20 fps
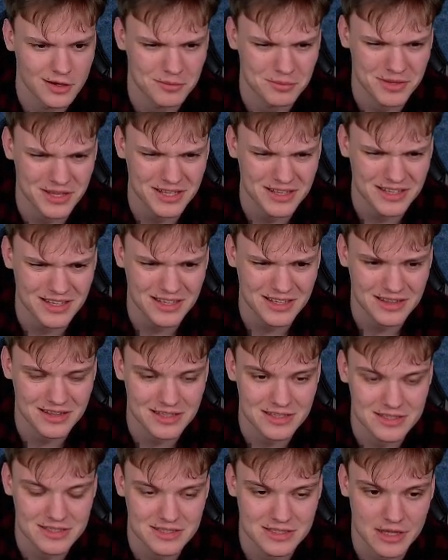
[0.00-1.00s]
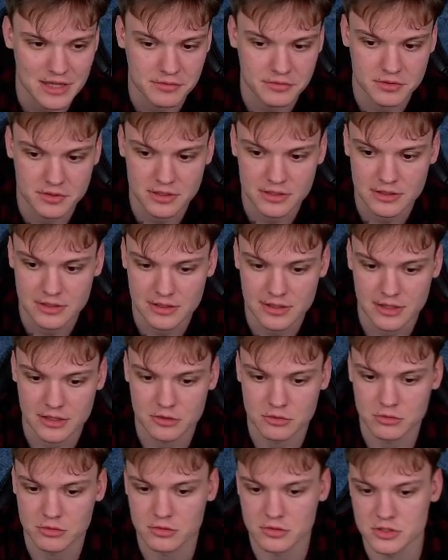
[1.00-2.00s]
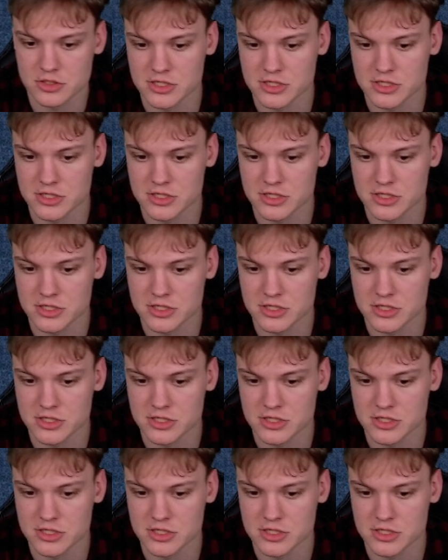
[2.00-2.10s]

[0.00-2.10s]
Play king d7 and then I took on